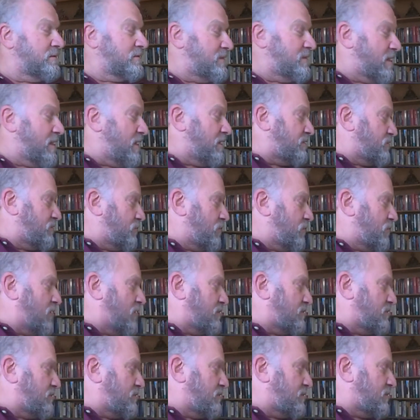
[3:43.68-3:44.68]
Yes,
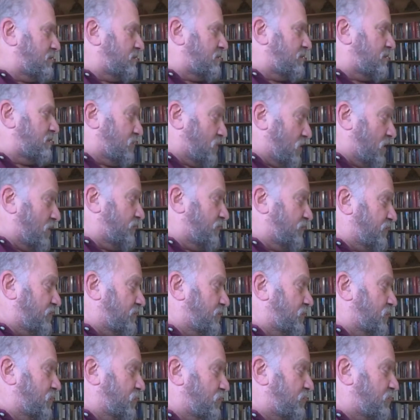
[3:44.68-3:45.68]
what? It's time for
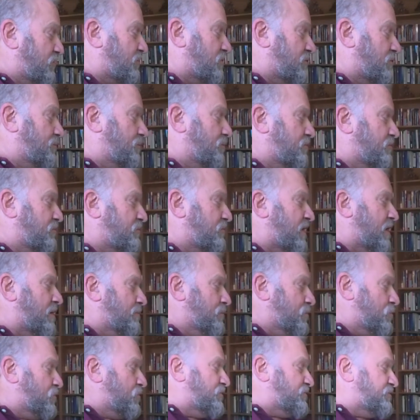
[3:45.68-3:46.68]
the musical
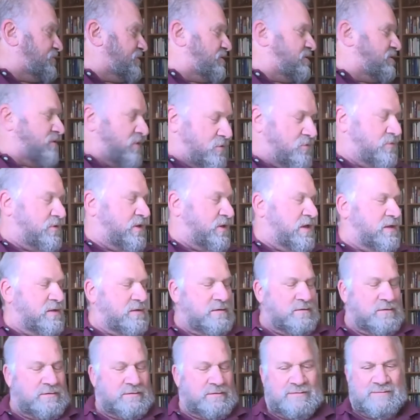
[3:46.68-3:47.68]
set portion?
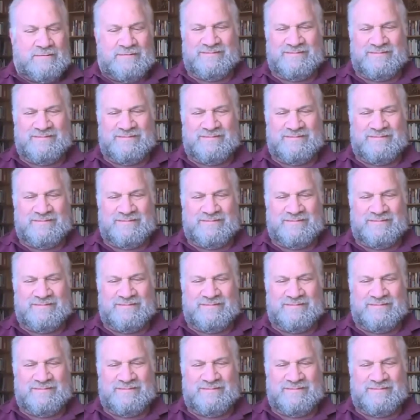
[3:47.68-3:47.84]
Okay.